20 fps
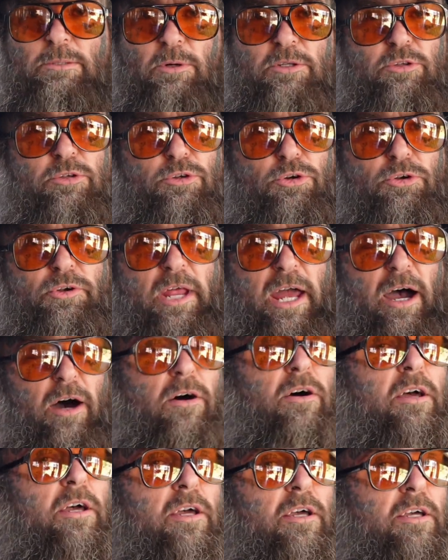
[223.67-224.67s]
what to do now.
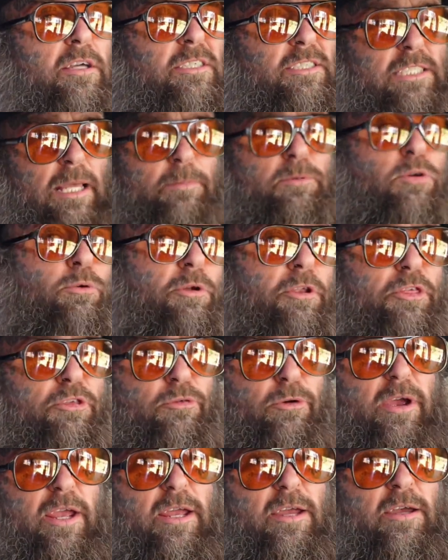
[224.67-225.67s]
Step 2 and
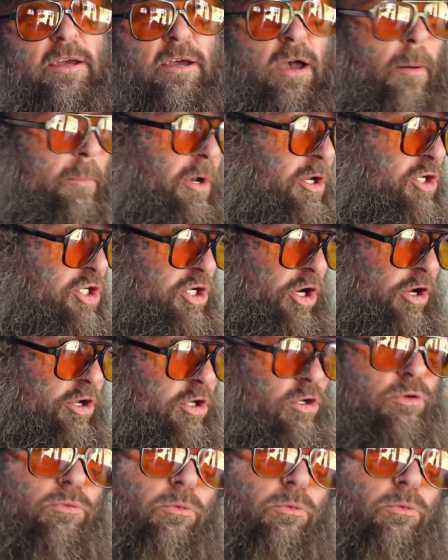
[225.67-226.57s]
3, I'm going to show you